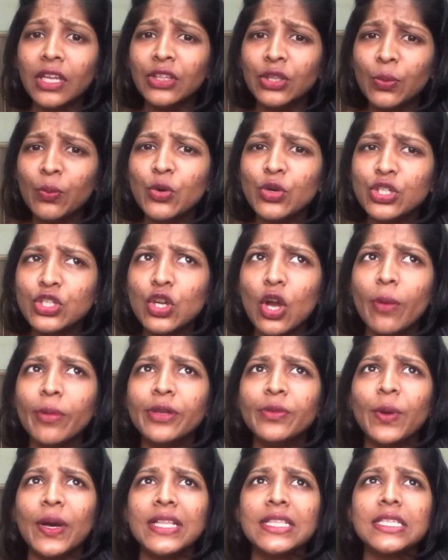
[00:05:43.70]
The most
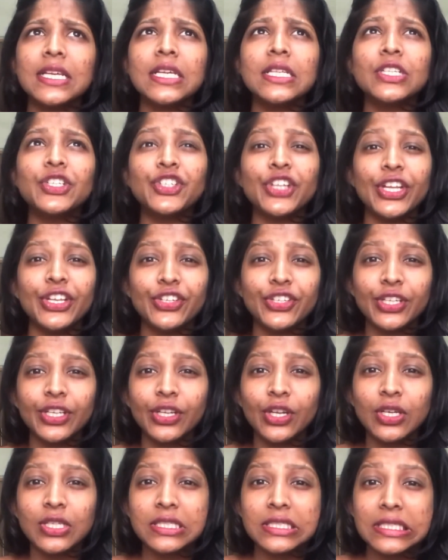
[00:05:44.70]
common ones are changing
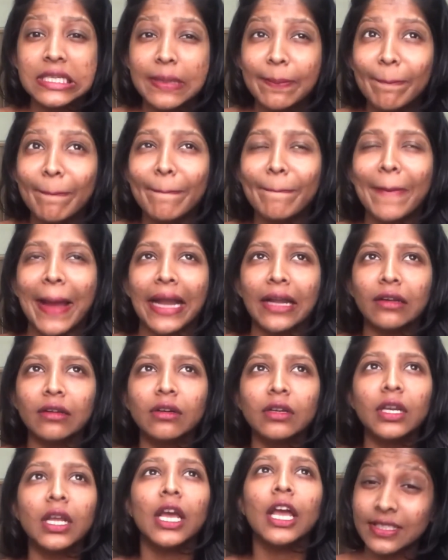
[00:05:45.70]
in your sleep
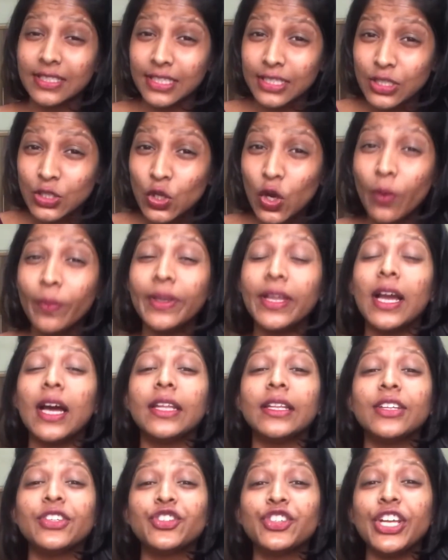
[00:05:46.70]
pattern, it's insomnia,
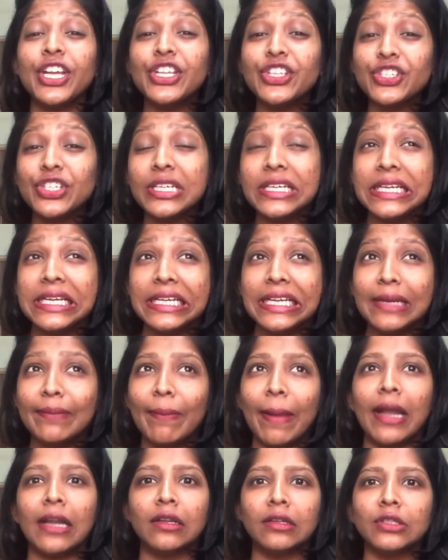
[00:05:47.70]
there's change in eating
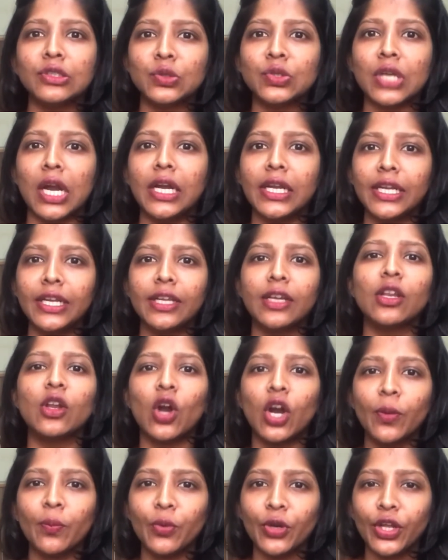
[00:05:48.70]
patterns, you start eating a
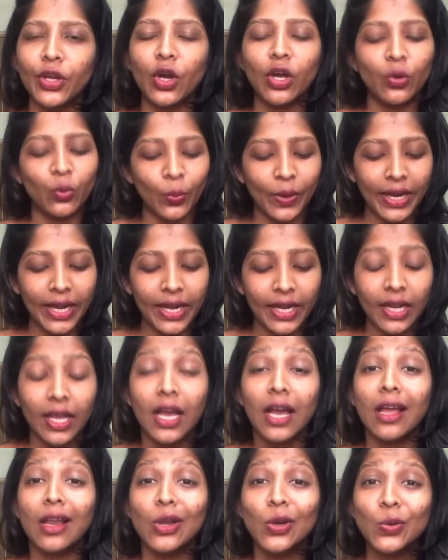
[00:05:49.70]
lot, putting on weight,
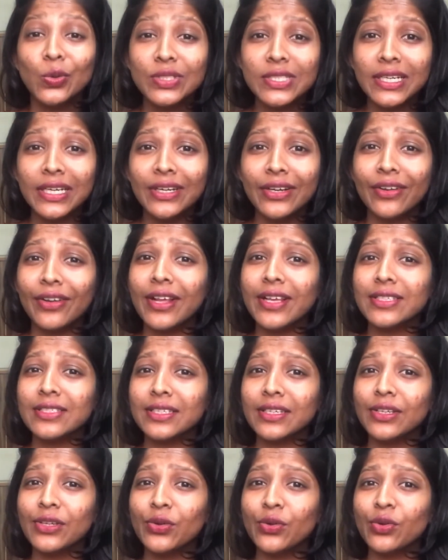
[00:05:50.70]
losing interest
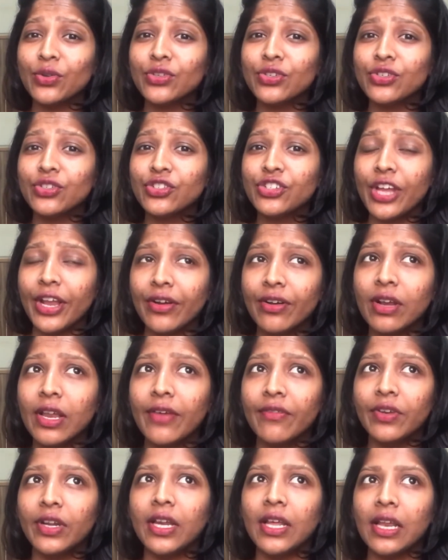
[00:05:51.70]
in just general
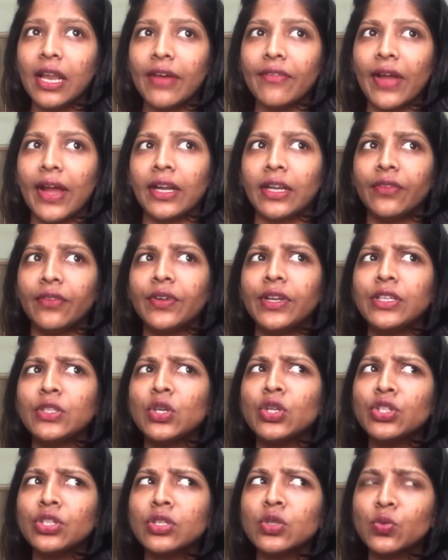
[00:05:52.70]
everyday life activities,
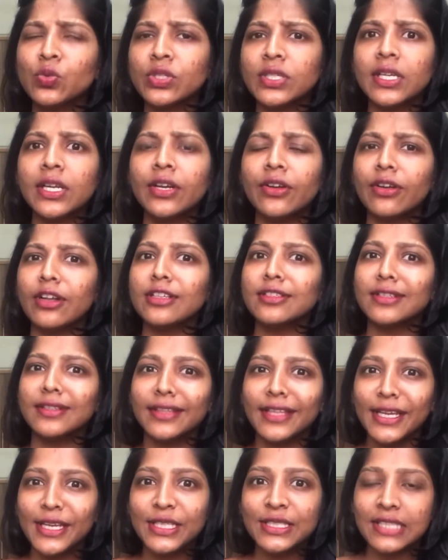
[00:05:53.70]
or just losing interest in
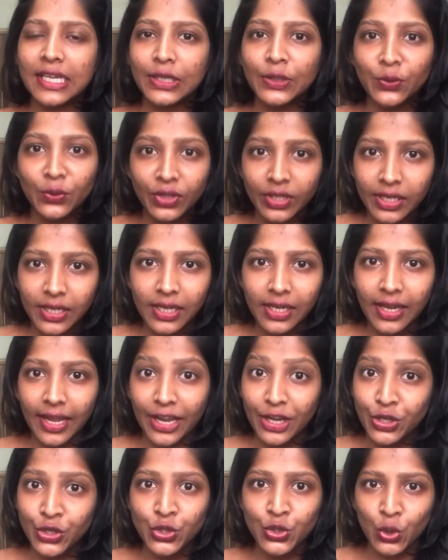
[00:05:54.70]
things that you really
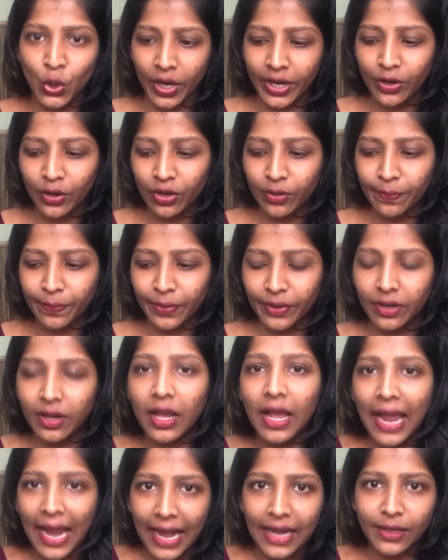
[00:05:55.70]
enjoyed
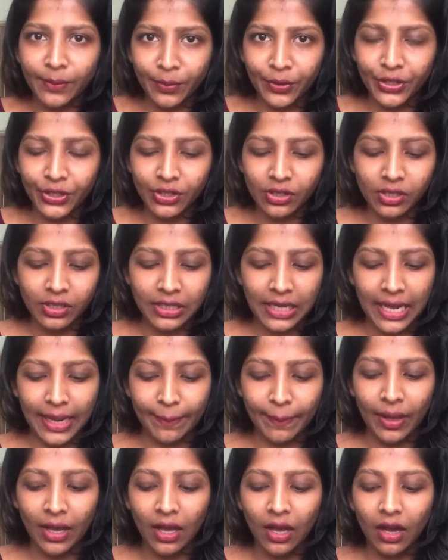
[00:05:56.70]
at a particular time.